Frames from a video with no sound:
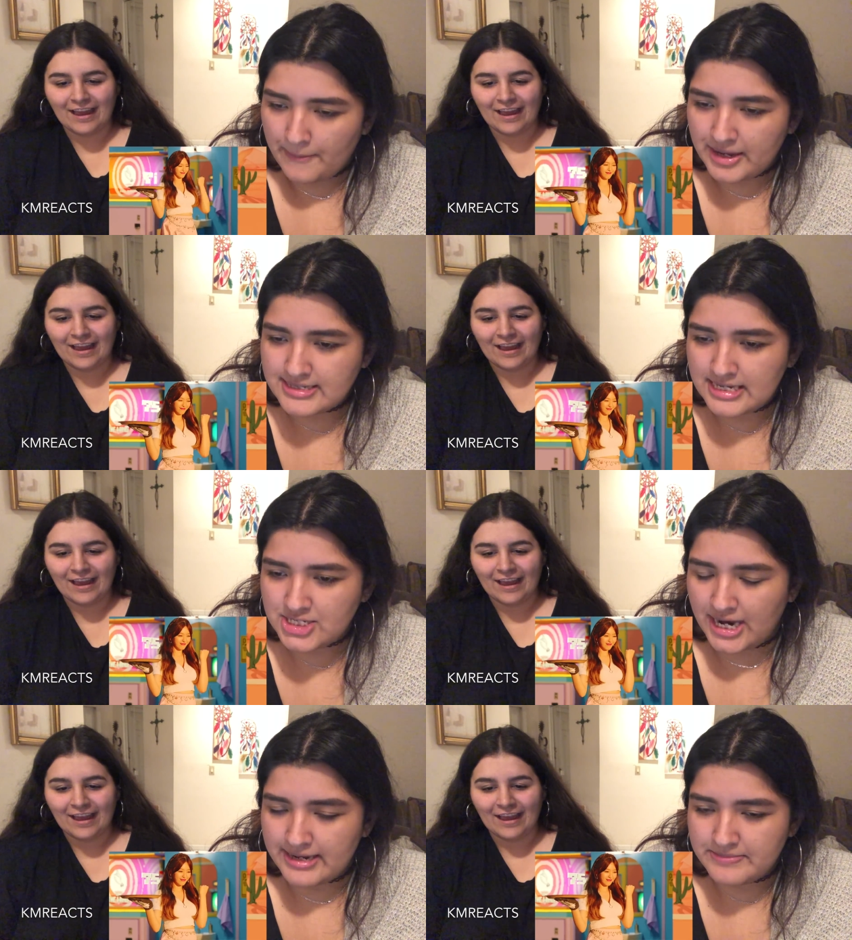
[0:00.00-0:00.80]
Speaker 1: Maybe it's a
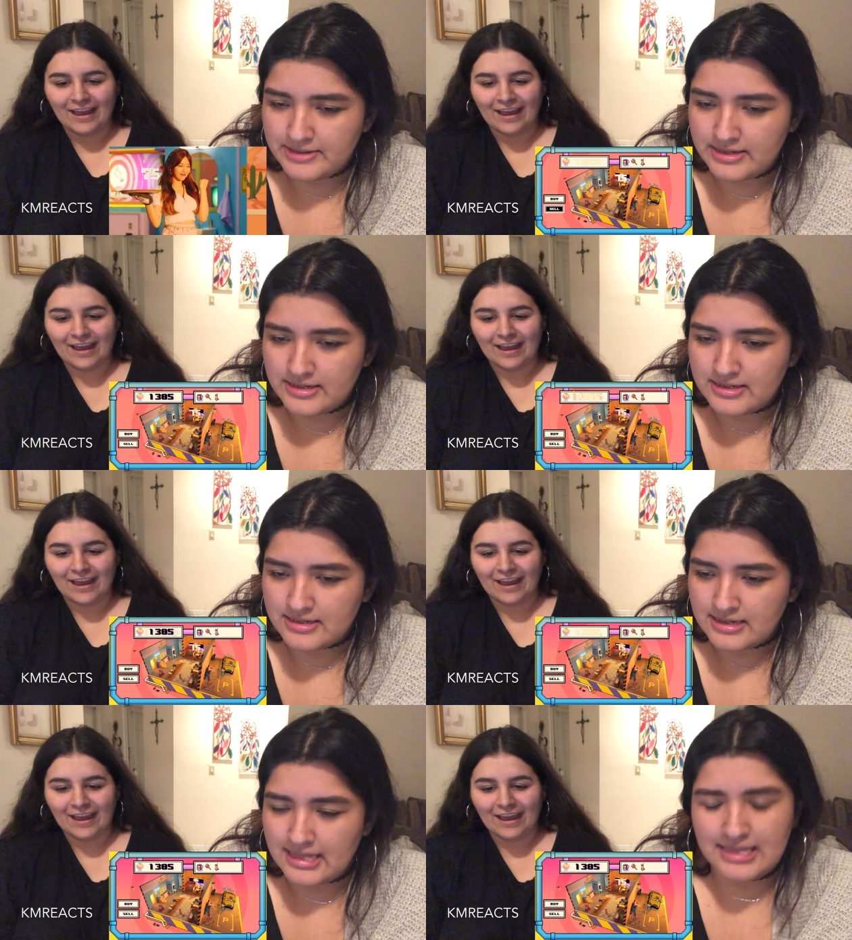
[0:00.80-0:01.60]

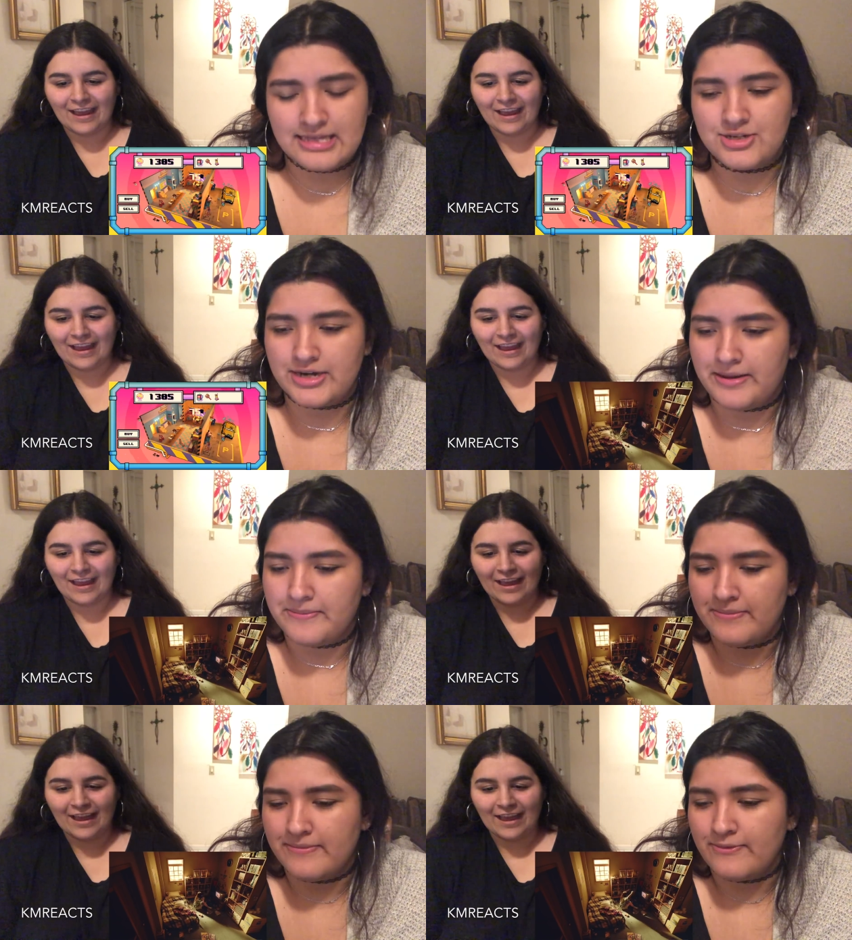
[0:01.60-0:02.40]
channel?
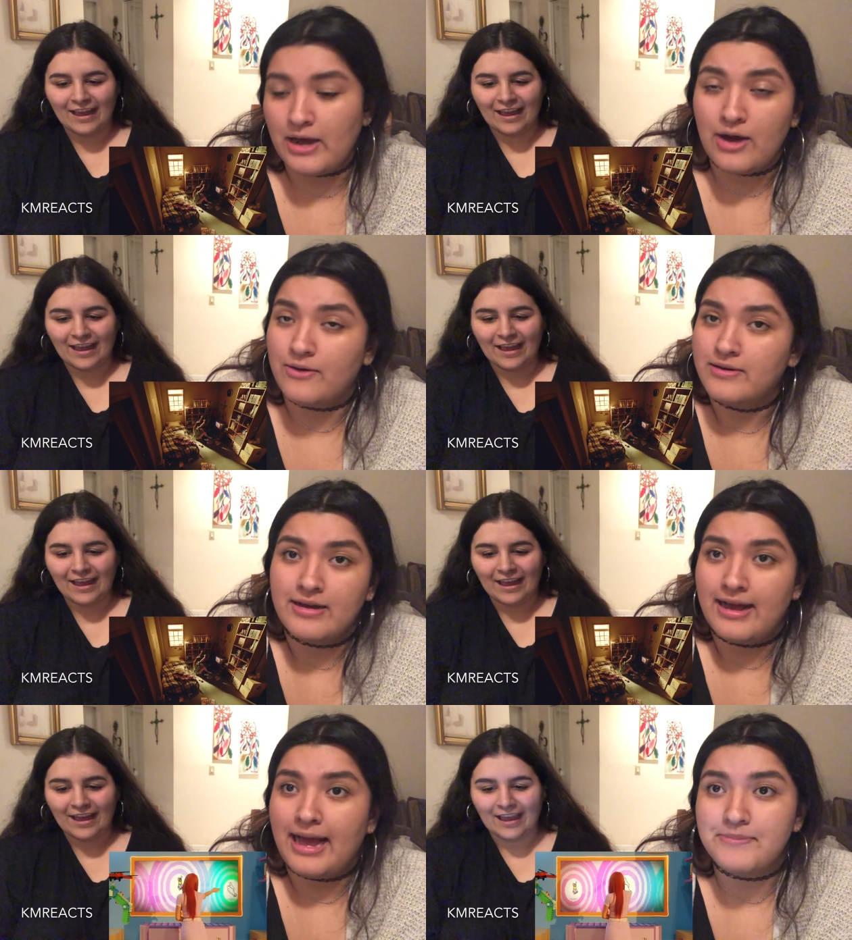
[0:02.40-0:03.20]
Wow,
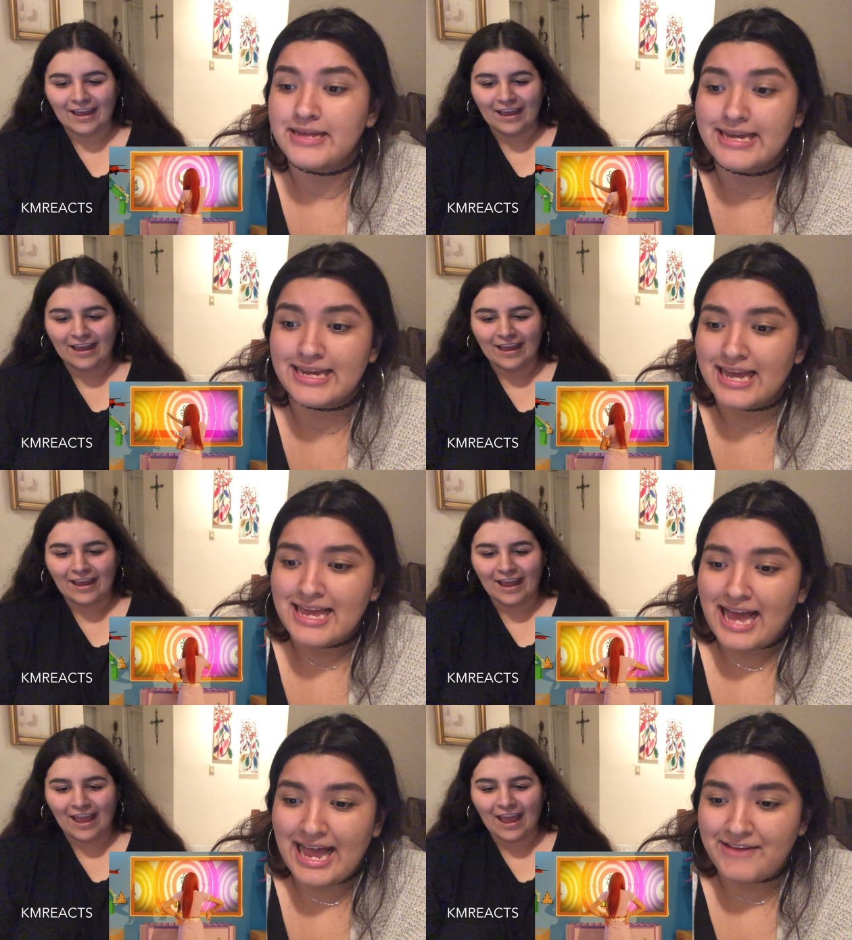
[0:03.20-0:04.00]
I'm like,
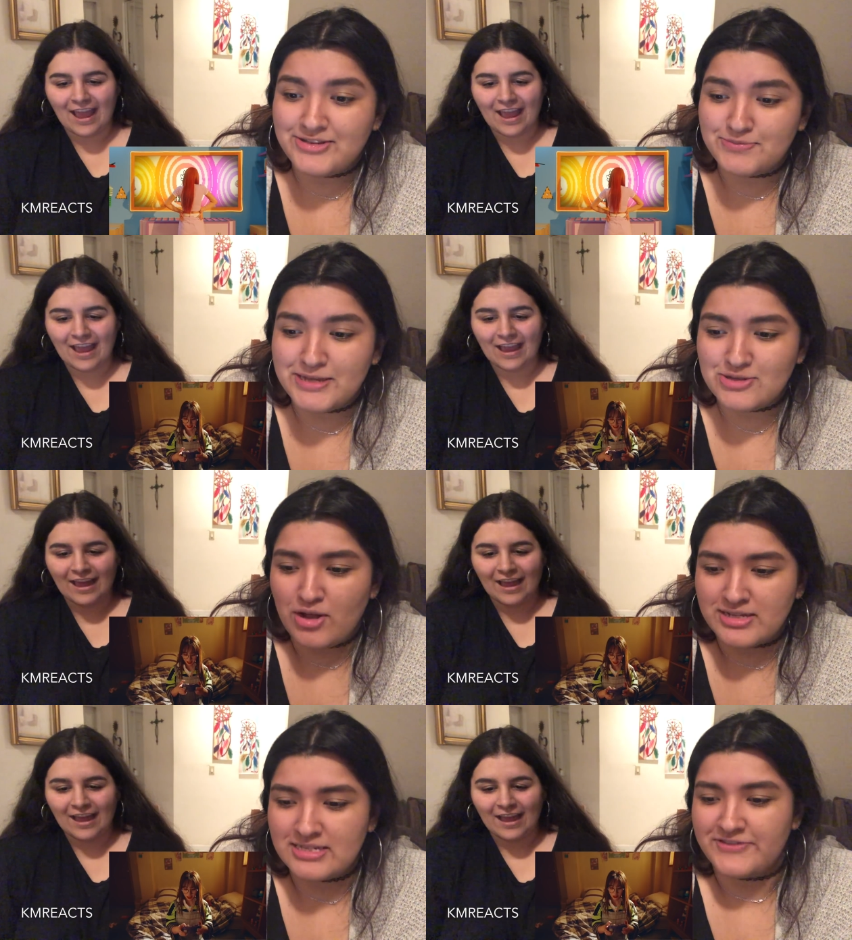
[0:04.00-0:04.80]
I've been so
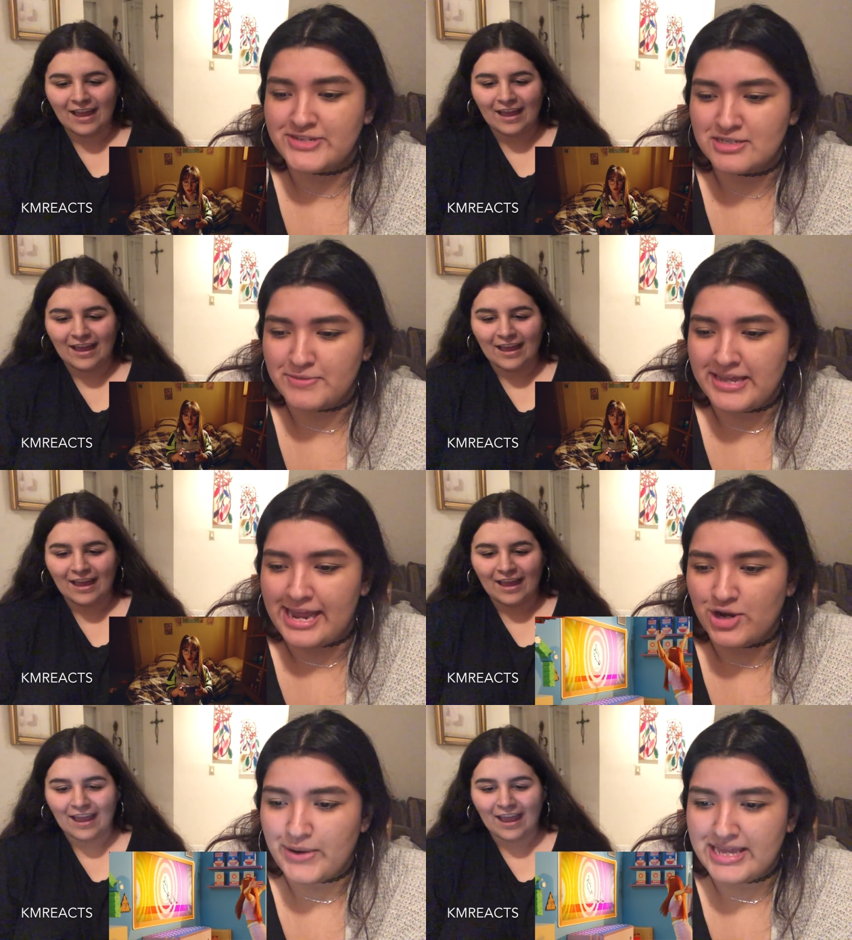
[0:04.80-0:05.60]
long since I've seen something
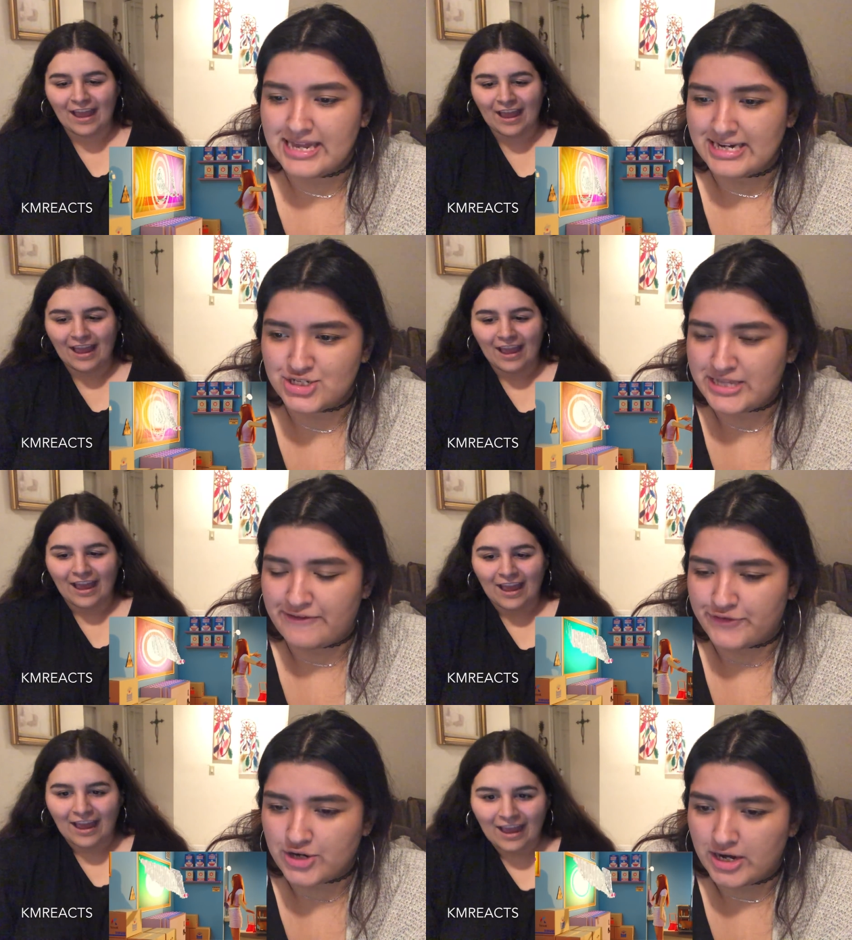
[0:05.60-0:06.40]
A O A that I just like
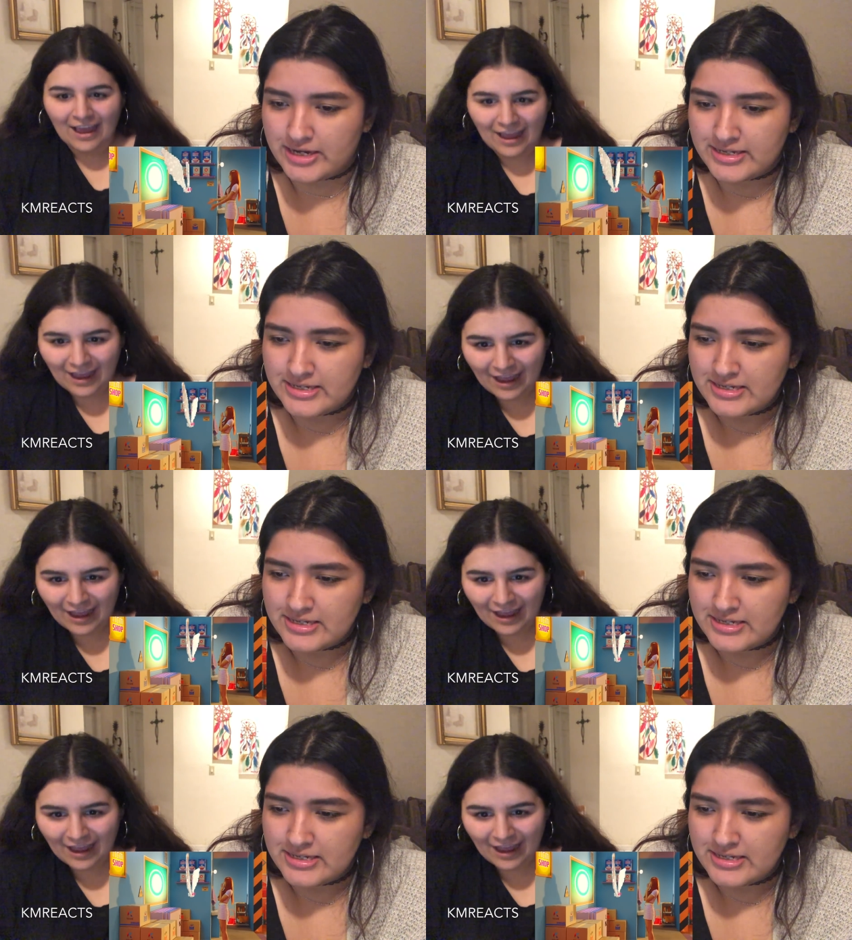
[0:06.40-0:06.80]
forgot.